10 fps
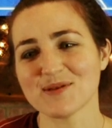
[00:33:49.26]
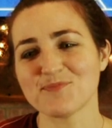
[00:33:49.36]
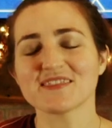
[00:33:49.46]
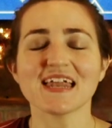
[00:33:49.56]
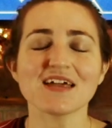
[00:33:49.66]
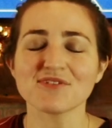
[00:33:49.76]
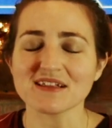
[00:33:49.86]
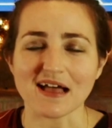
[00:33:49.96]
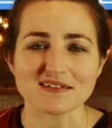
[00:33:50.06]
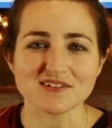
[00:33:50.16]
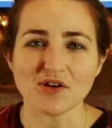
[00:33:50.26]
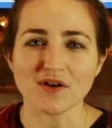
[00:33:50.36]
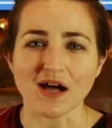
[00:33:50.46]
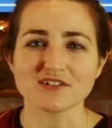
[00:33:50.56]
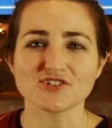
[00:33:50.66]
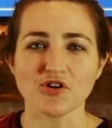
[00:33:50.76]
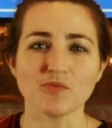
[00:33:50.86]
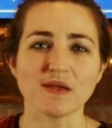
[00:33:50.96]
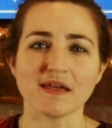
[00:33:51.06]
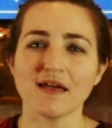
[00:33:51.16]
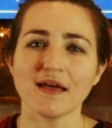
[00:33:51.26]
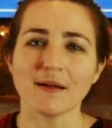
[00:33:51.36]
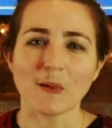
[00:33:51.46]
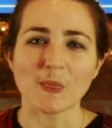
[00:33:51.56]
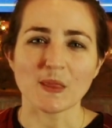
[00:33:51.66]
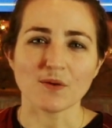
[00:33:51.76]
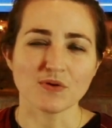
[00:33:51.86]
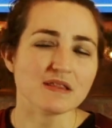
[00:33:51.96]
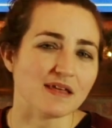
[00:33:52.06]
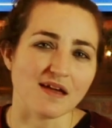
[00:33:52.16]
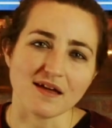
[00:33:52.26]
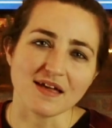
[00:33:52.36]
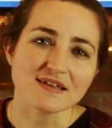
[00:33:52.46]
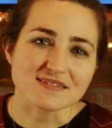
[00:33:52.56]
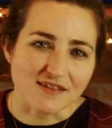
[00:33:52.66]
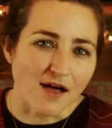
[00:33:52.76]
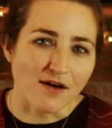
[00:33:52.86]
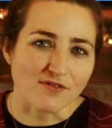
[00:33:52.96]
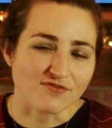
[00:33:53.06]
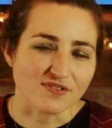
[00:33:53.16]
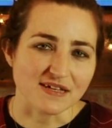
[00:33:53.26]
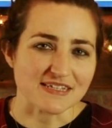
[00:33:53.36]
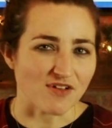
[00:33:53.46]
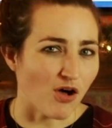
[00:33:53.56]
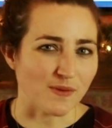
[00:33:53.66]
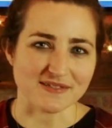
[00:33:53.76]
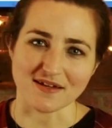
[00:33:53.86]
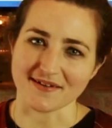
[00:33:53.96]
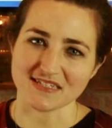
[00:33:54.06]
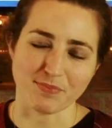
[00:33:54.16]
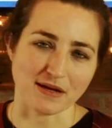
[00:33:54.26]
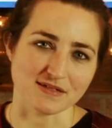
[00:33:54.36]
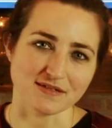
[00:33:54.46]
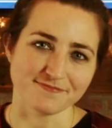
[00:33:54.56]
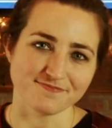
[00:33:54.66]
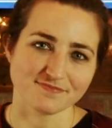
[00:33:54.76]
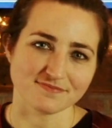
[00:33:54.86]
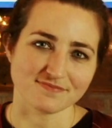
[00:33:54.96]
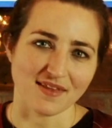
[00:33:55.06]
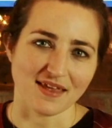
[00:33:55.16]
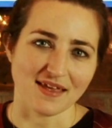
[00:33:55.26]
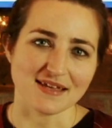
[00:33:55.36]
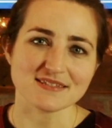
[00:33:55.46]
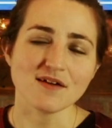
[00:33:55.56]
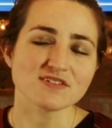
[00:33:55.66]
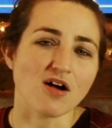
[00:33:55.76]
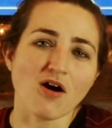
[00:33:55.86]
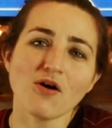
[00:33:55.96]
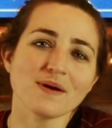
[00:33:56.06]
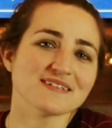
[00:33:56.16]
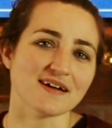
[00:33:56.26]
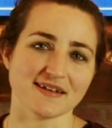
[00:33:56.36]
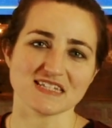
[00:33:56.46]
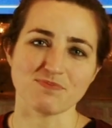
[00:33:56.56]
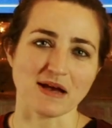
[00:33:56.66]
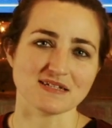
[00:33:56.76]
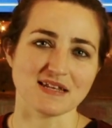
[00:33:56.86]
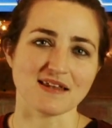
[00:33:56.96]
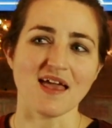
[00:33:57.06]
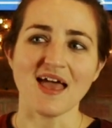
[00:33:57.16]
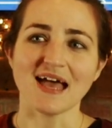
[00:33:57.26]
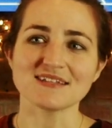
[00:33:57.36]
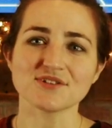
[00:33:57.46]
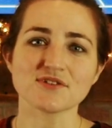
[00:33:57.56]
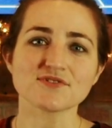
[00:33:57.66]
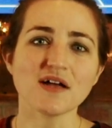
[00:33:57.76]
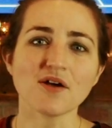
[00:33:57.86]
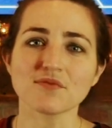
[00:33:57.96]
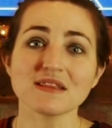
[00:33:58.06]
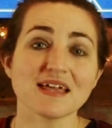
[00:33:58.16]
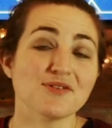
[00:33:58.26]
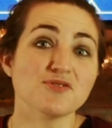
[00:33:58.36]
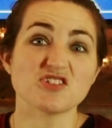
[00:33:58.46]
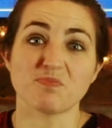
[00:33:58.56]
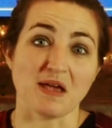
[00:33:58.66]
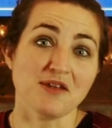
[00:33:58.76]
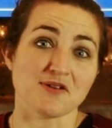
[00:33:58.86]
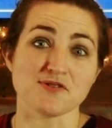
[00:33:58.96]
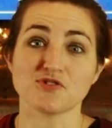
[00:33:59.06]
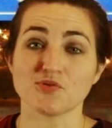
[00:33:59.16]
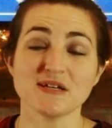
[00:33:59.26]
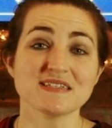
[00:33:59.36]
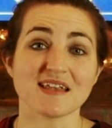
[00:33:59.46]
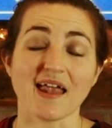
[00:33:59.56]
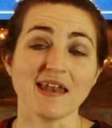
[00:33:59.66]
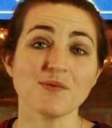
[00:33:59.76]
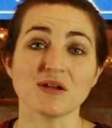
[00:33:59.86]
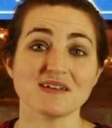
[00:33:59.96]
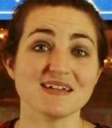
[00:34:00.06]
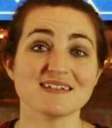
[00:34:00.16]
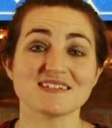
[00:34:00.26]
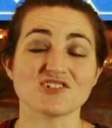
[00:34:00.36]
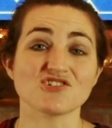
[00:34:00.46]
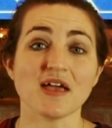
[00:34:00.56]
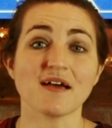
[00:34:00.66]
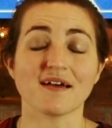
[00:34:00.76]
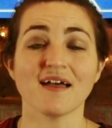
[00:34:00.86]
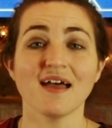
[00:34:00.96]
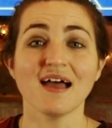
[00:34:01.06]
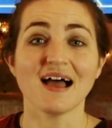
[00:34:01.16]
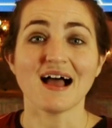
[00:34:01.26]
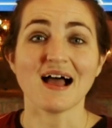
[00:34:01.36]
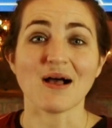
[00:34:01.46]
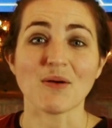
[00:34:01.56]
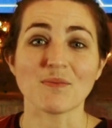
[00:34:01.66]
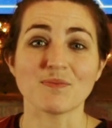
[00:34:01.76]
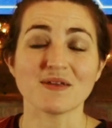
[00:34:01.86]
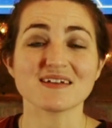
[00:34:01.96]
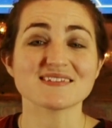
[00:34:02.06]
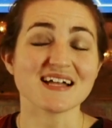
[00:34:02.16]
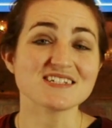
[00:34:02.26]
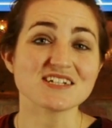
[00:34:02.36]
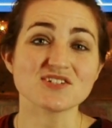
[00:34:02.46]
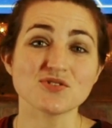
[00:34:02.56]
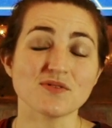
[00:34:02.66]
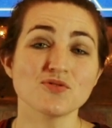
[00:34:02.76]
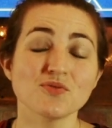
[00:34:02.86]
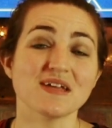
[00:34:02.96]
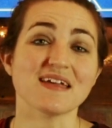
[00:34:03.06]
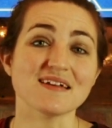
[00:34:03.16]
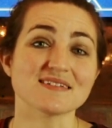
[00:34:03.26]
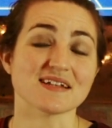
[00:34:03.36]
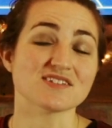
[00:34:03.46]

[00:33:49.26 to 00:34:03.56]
But then I realized, God showed me really his love is always unexpected. His love is always unexpected. And so there's not really a new spin or a new twist that anyone needs to share, because that's just who he is.